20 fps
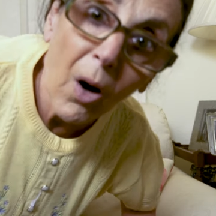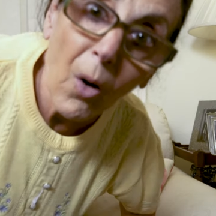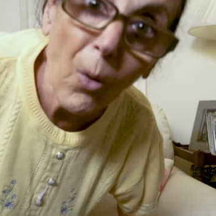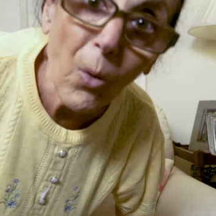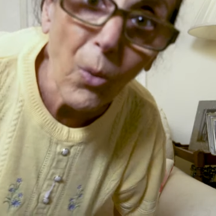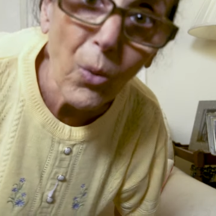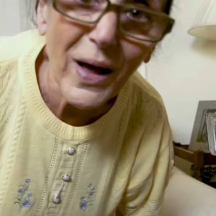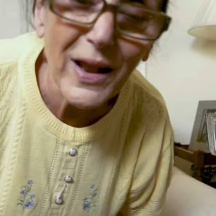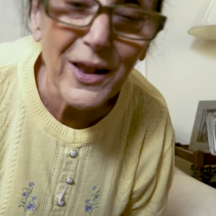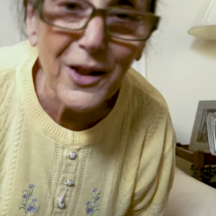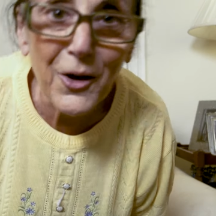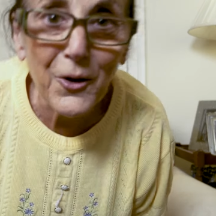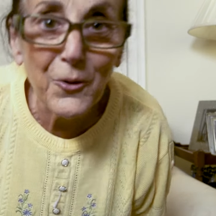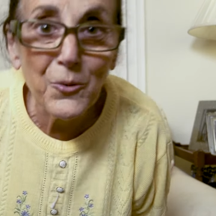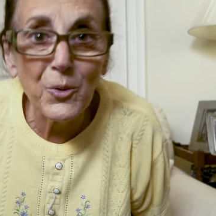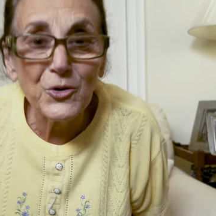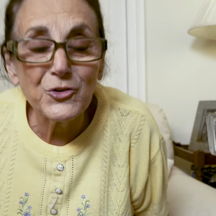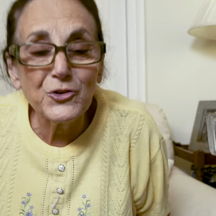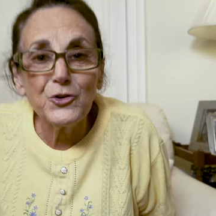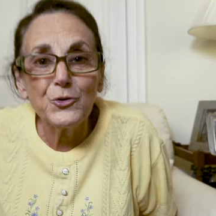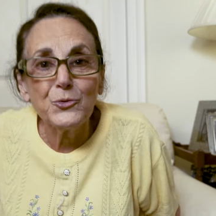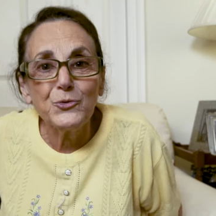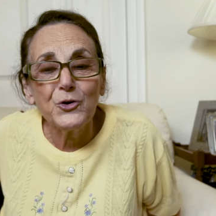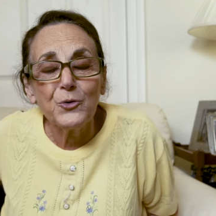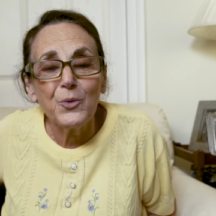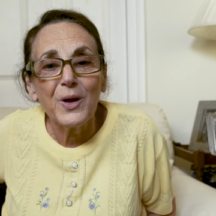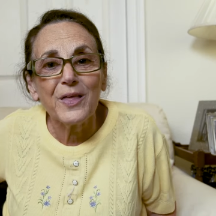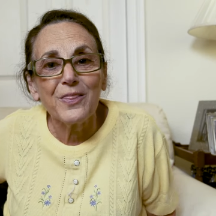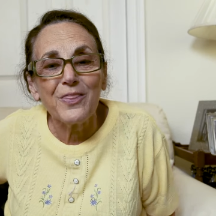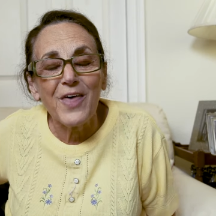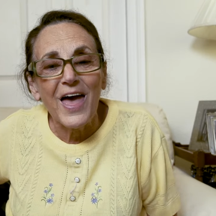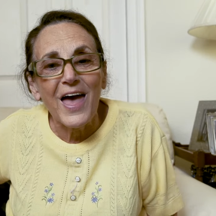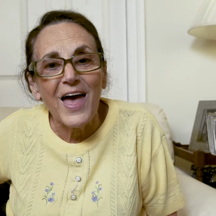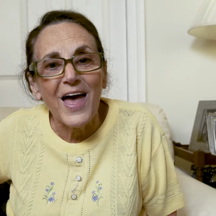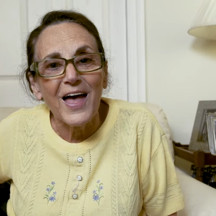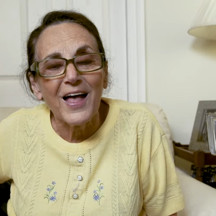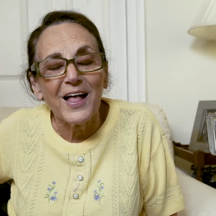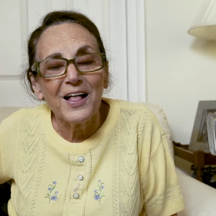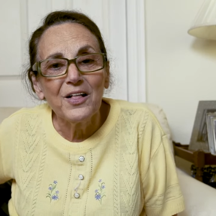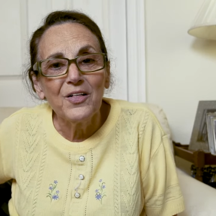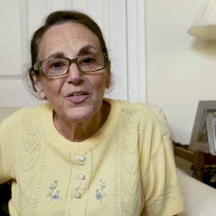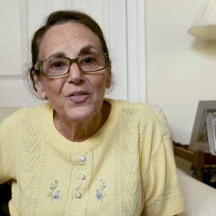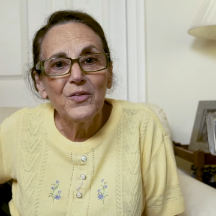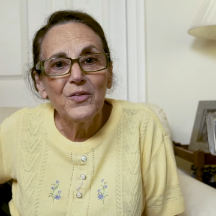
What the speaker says: Oh, hello. What are you doing there?